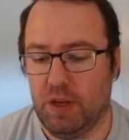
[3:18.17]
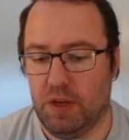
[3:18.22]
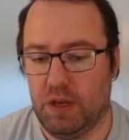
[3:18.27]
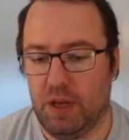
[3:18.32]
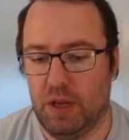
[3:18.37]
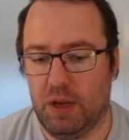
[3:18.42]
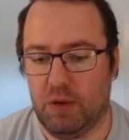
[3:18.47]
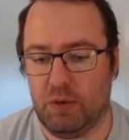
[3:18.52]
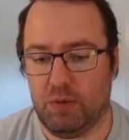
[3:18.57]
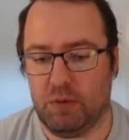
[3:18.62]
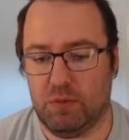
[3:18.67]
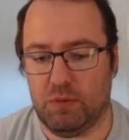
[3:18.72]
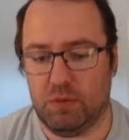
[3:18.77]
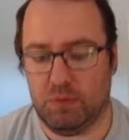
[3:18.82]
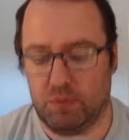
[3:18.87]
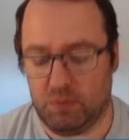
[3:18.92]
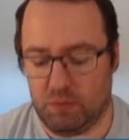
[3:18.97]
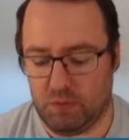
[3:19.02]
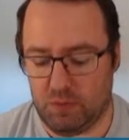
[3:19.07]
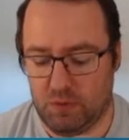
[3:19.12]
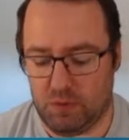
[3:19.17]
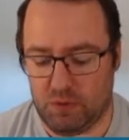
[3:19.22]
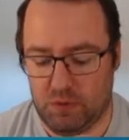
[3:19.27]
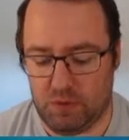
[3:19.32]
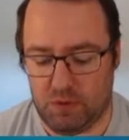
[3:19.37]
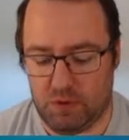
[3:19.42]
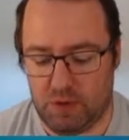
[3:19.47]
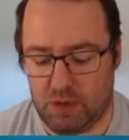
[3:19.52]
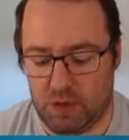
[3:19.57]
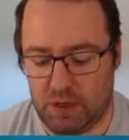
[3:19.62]
Now,
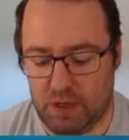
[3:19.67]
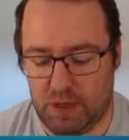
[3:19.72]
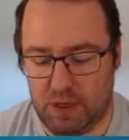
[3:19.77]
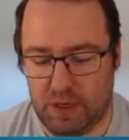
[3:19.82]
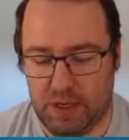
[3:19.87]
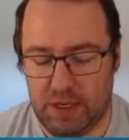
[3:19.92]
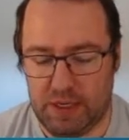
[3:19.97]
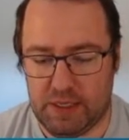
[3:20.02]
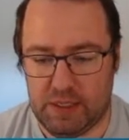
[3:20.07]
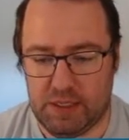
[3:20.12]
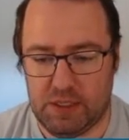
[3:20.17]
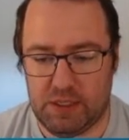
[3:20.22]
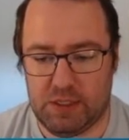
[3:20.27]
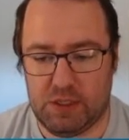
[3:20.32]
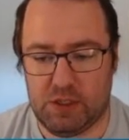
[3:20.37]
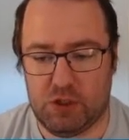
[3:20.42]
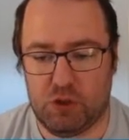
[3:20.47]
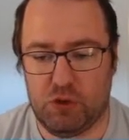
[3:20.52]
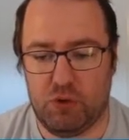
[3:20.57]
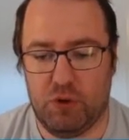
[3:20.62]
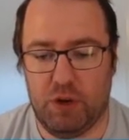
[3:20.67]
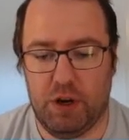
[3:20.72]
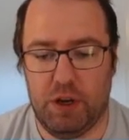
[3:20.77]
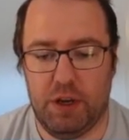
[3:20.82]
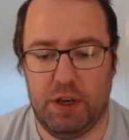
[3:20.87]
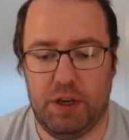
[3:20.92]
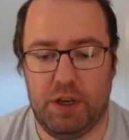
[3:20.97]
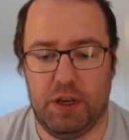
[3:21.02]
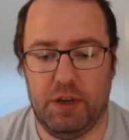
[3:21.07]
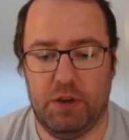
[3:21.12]
let's
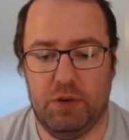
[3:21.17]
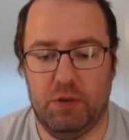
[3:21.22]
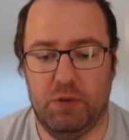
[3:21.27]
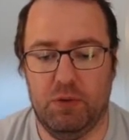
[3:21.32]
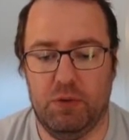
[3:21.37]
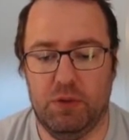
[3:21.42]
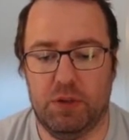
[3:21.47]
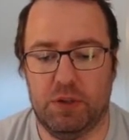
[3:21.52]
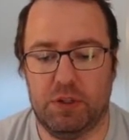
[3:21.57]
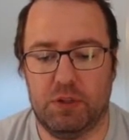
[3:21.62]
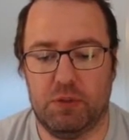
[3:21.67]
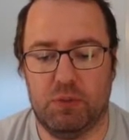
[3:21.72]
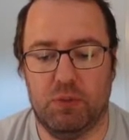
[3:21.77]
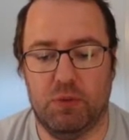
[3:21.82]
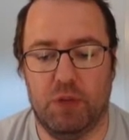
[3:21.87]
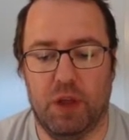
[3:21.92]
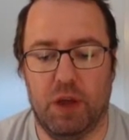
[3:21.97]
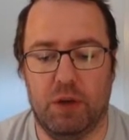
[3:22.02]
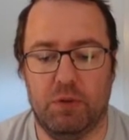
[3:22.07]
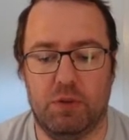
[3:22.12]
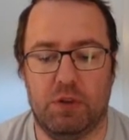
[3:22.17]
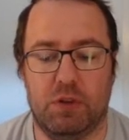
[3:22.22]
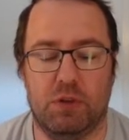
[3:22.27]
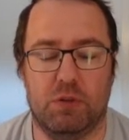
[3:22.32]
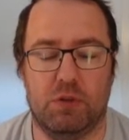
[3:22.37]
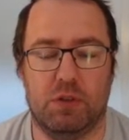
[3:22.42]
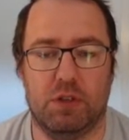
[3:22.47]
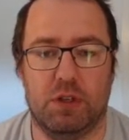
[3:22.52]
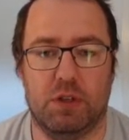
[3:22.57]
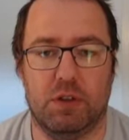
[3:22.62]
try and do this without
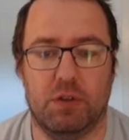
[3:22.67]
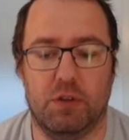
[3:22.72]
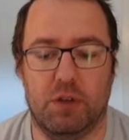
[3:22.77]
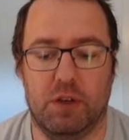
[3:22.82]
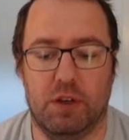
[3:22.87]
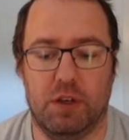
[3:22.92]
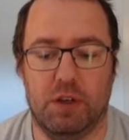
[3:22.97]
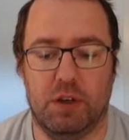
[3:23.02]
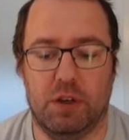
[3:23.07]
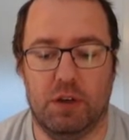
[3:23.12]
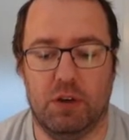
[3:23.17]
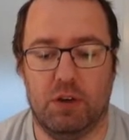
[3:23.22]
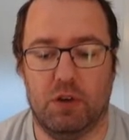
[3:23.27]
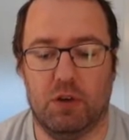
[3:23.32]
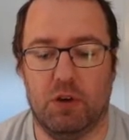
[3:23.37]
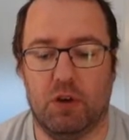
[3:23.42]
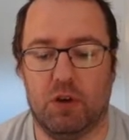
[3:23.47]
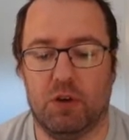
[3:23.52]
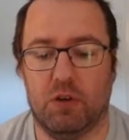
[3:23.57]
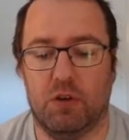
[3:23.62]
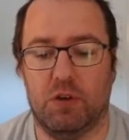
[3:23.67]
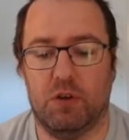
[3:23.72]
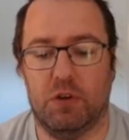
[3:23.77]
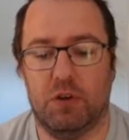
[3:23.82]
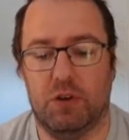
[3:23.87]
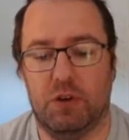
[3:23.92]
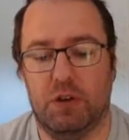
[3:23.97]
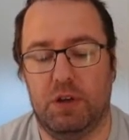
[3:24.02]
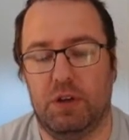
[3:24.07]
using the Docker